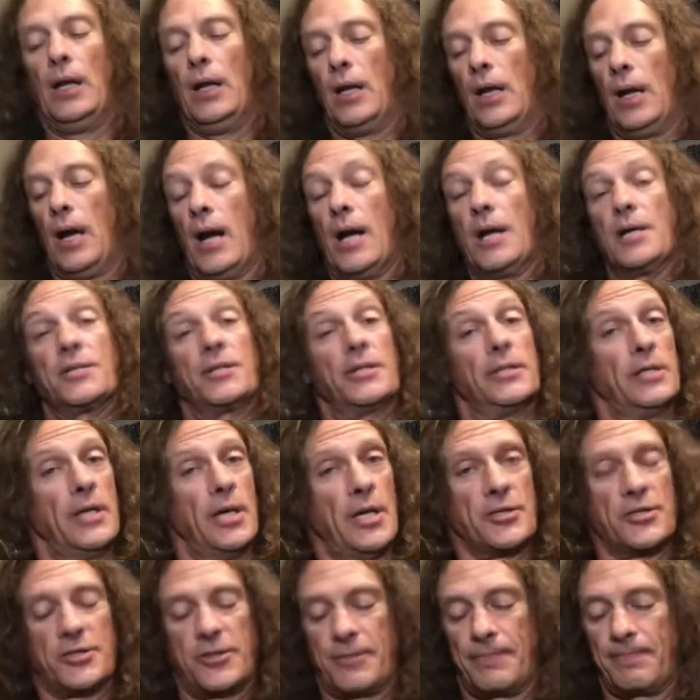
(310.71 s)
I said
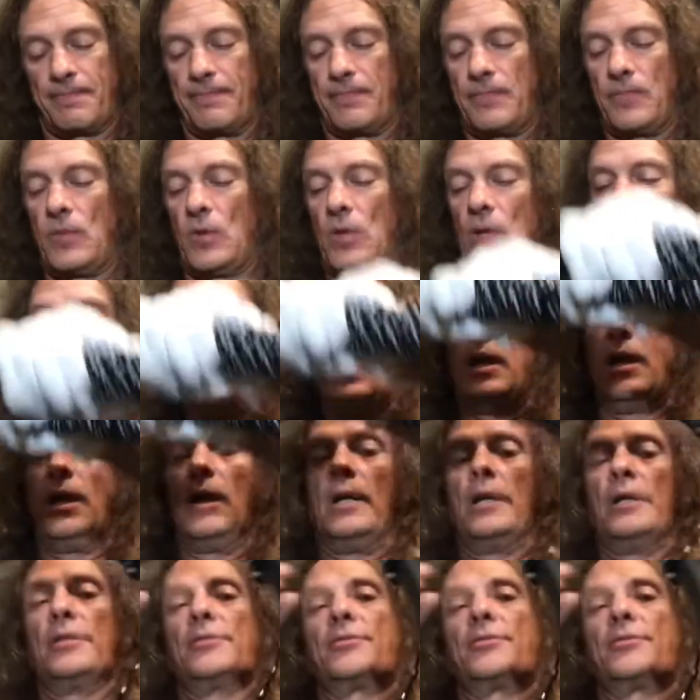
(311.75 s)
yes. And